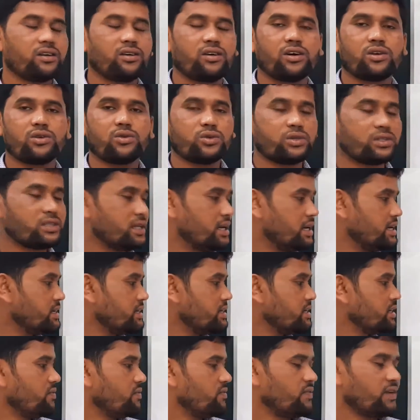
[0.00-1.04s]
or would, that
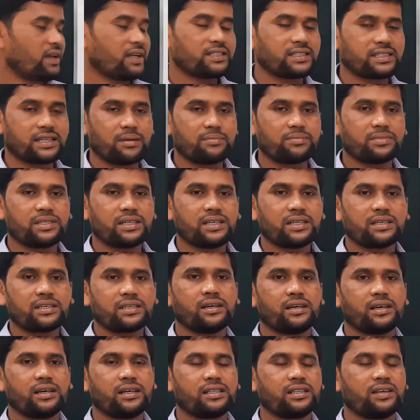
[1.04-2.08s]
plus subject
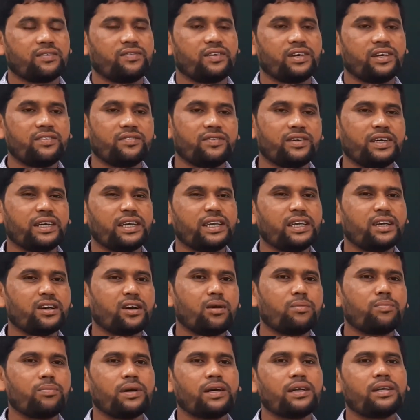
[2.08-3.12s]
at the very beginning
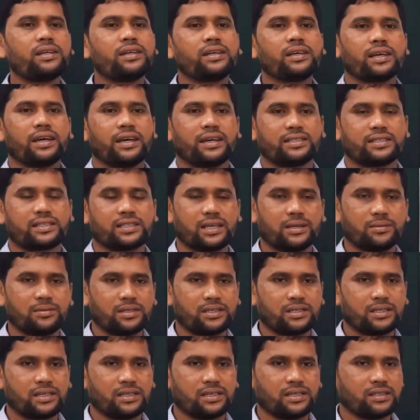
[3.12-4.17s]
of an exclamatory
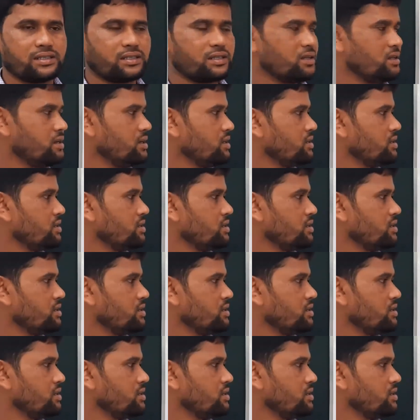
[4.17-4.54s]
sentence.